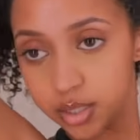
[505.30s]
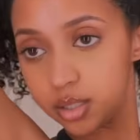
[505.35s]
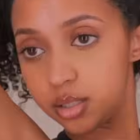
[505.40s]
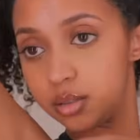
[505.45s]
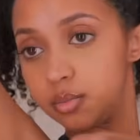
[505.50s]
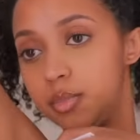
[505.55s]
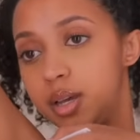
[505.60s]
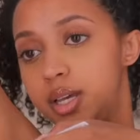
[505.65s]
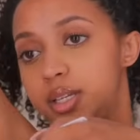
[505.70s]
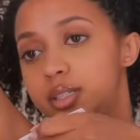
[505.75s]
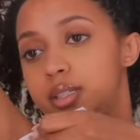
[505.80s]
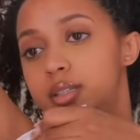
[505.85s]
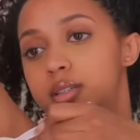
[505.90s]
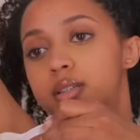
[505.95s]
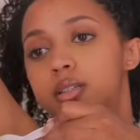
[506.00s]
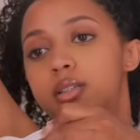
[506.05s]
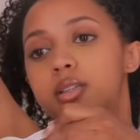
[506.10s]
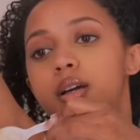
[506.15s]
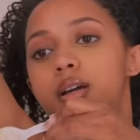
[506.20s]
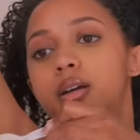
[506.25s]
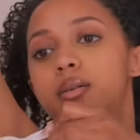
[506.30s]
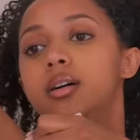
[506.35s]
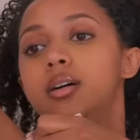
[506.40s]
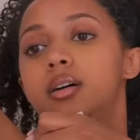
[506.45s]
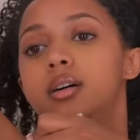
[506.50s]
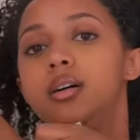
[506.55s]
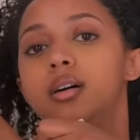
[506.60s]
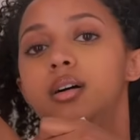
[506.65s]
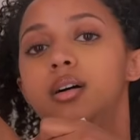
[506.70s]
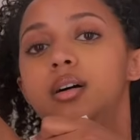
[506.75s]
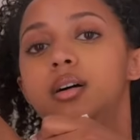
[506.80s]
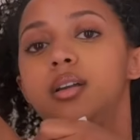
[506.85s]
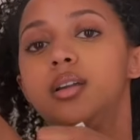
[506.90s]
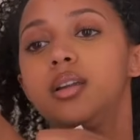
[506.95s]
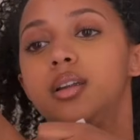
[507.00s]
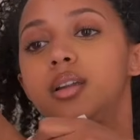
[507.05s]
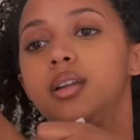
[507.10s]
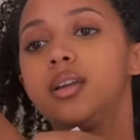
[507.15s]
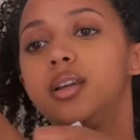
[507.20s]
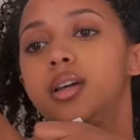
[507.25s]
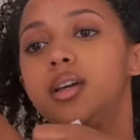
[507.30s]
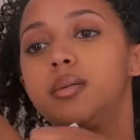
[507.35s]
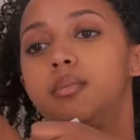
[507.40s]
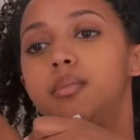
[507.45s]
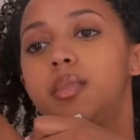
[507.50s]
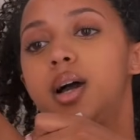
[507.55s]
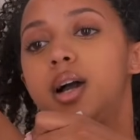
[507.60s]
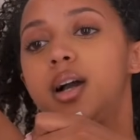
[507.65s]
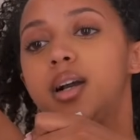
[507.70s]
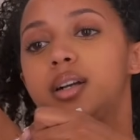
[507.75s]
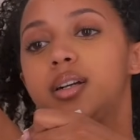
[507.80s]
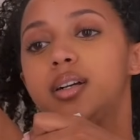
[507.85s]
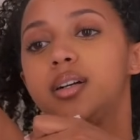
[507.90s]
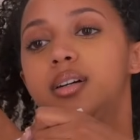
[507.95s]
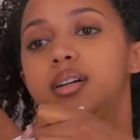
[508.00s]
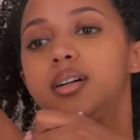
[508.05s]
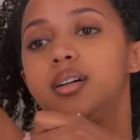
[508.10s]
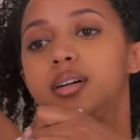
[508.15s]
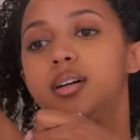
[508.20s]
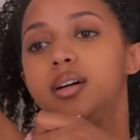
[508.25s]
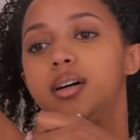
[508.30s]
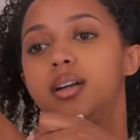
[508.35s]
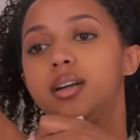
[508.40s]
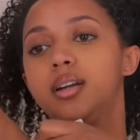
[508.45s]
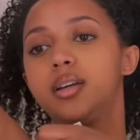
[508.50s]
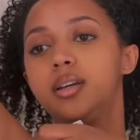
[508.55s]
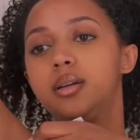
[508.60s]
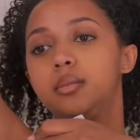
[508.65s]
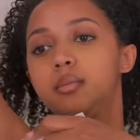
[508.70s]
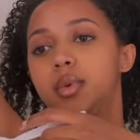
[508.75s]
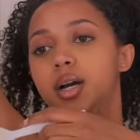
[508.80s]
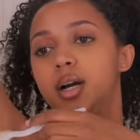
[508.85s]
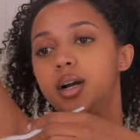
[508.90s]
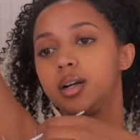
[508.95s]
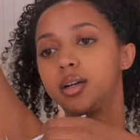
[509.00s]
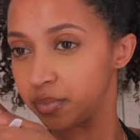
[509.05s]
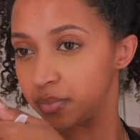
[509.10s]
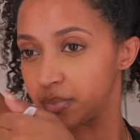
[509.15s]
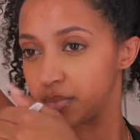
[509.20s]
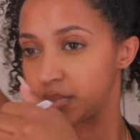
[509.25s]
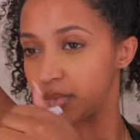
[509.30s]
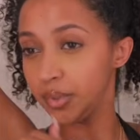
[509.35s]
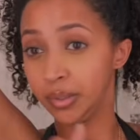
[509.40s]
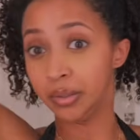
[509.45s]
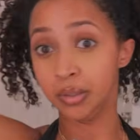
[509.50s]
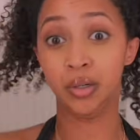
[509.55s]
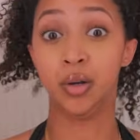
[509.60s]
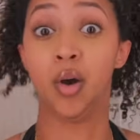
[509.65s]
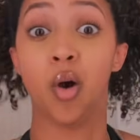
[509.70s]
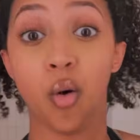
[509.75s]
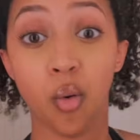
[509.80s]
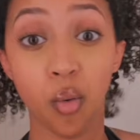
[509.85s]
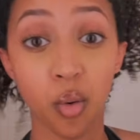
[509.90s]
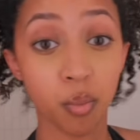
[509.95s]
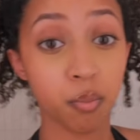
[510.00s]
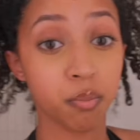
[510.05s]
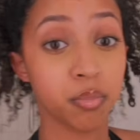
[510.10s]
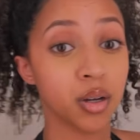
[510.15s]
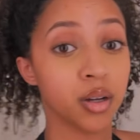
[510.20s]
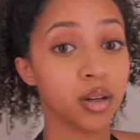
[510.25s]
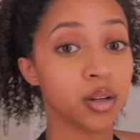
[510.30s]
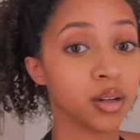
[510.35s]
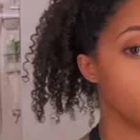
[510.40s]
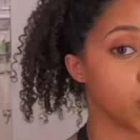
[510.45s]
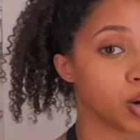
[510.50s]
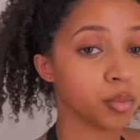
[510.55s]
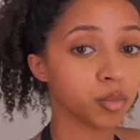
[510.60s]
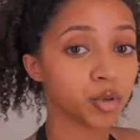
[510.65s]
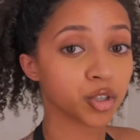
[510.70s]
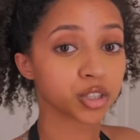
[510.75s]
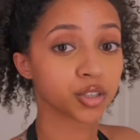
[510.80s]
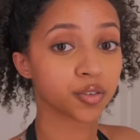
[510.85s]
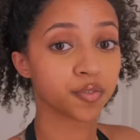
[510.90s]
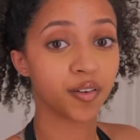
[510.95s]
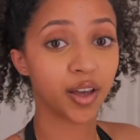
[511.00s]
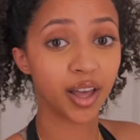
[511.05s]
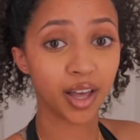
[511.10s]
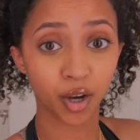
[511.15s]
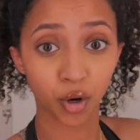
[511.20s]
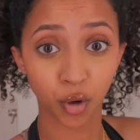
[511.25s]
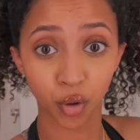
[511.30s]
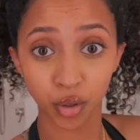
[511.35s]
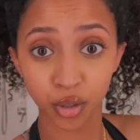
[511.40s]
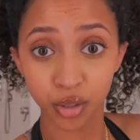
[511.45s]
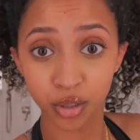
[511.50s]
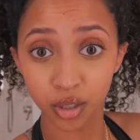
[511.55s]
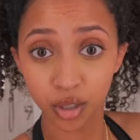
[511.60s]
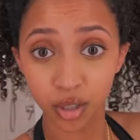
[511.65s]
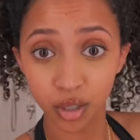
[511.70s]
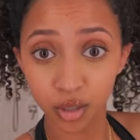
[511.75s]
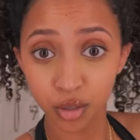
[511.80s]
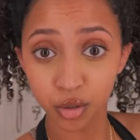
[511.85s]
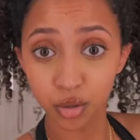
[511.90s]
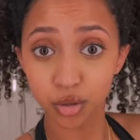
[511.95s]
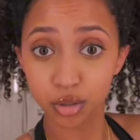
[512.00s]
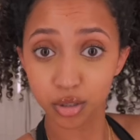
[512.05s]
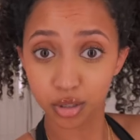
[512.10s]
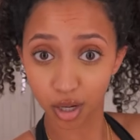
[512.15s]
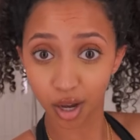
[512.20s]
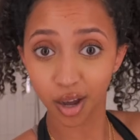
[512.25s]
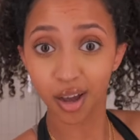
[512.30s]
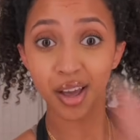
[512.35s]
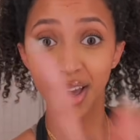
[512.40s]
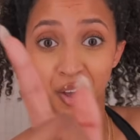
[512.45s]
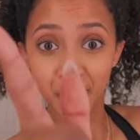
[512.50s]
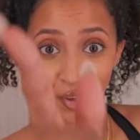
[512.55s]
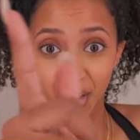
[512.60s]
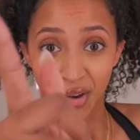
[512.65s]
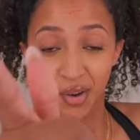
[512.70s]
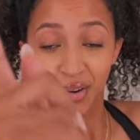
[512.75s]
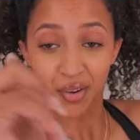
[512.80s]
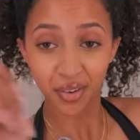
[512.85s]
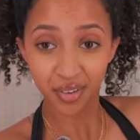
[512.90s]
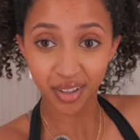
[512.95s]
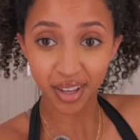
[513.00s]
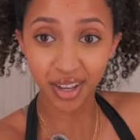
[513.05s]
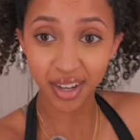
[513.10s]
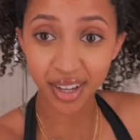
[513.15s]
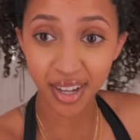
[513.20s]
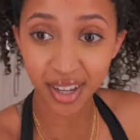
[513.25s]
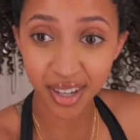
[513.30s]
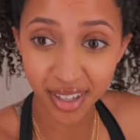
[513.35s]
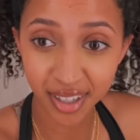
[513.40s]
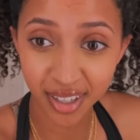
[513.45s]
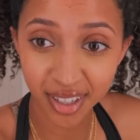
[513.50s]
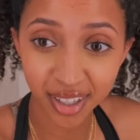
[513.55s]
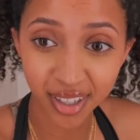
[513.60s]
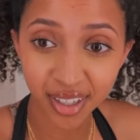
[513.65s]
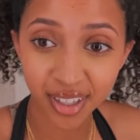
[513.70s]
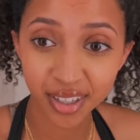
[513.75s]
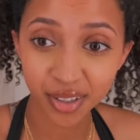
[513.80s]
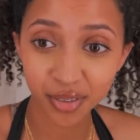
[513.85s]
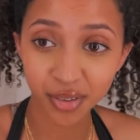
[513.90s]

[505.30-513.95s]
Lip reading: this messy this time? Lean back, lean back. Whoop, almost fell. You saw, I got a good